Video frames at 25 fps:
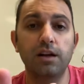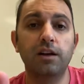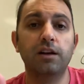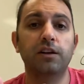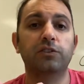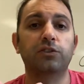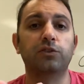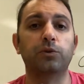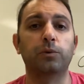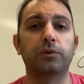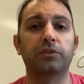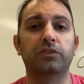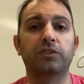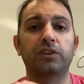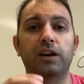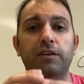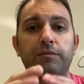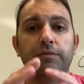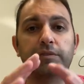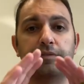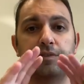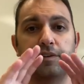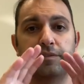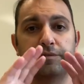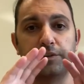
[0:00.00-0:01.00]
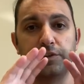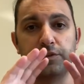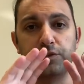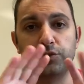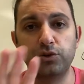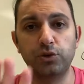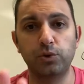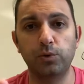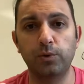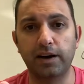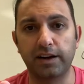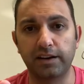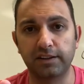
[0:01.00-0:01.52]
So instead of a
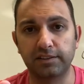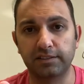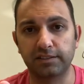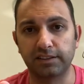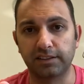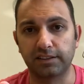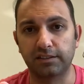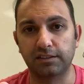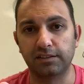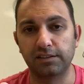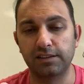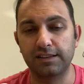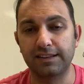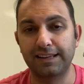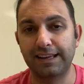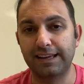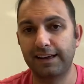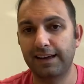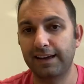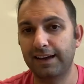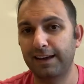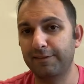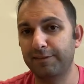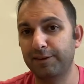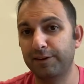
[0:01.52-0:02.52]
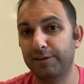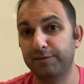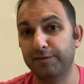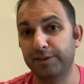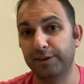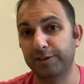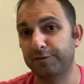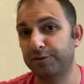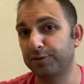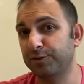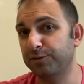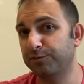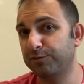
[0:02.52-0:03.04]
52 out of 60, they have a
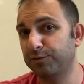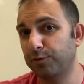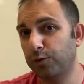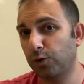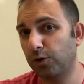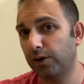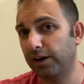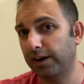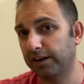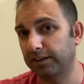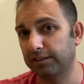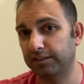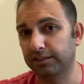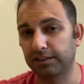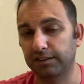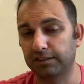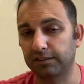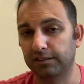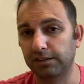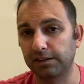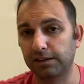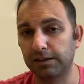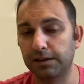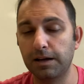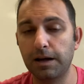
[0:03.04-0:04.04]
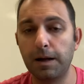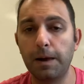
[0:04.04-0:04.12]
54 out of 60.